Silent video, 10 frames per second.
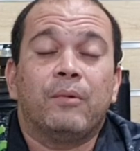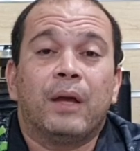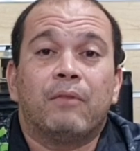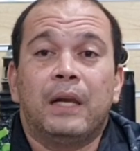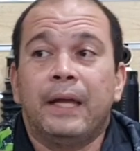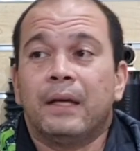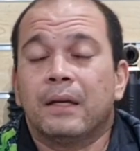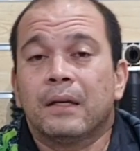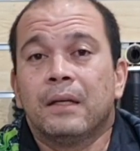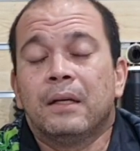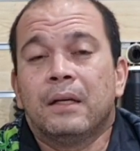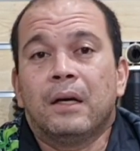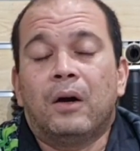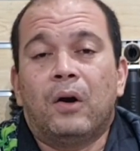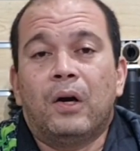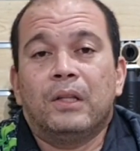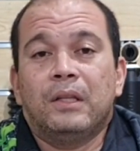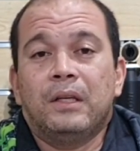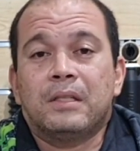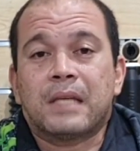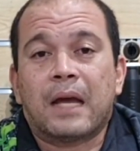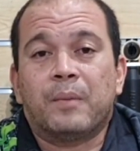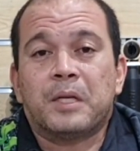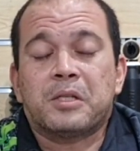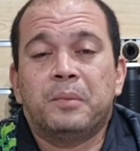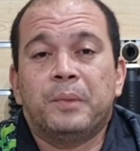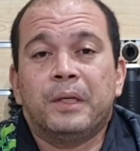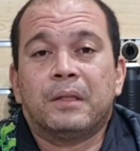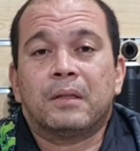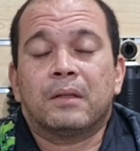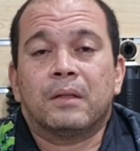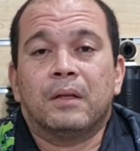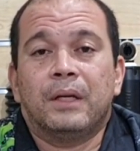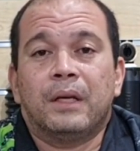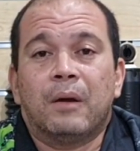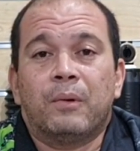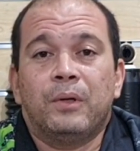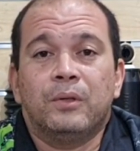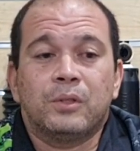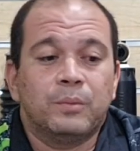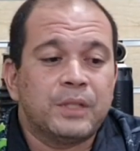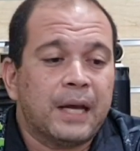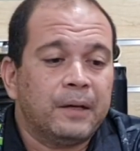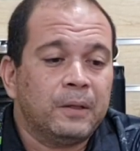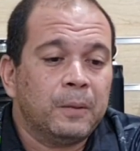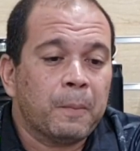We have a link on the sag measurement in our YouTube channel.